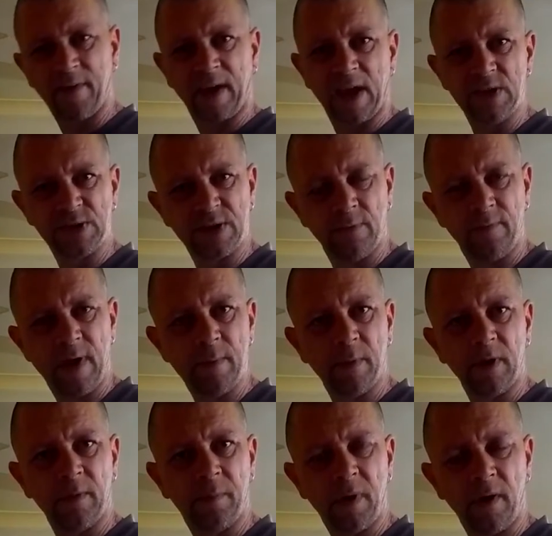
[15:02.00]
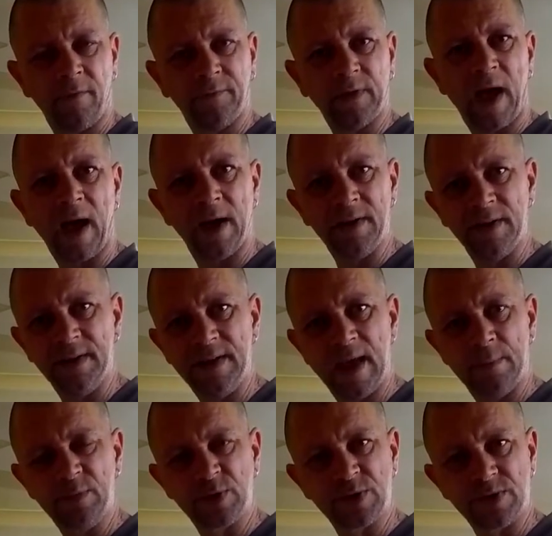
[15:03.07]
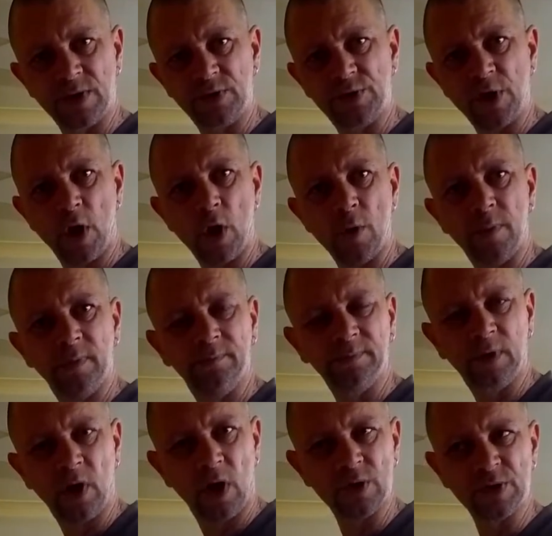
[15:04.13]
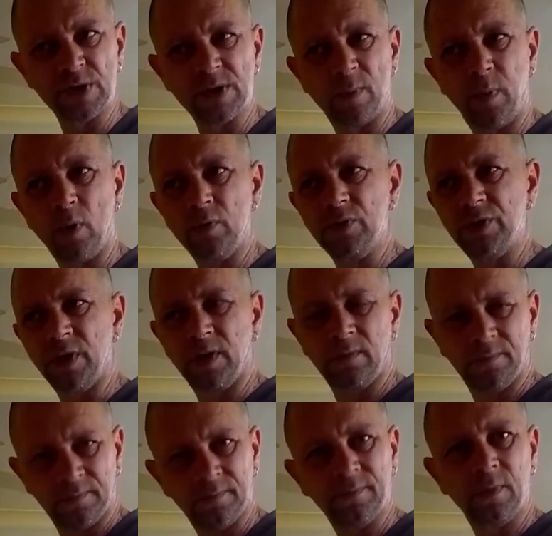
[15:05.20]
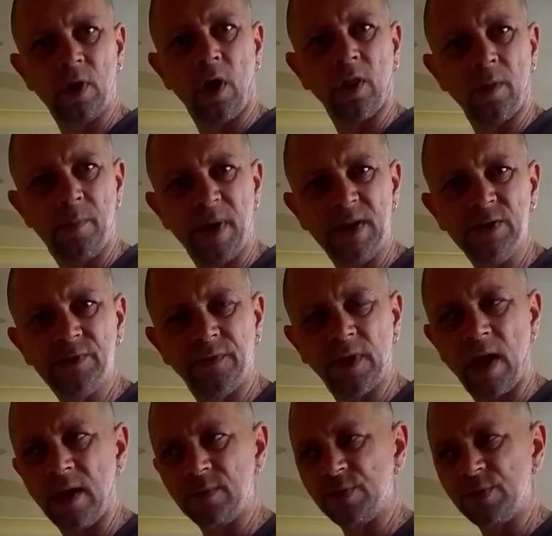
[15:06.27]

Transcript: against the rim or flat, and it nips the tube, causes a puncture, called a pinch flap.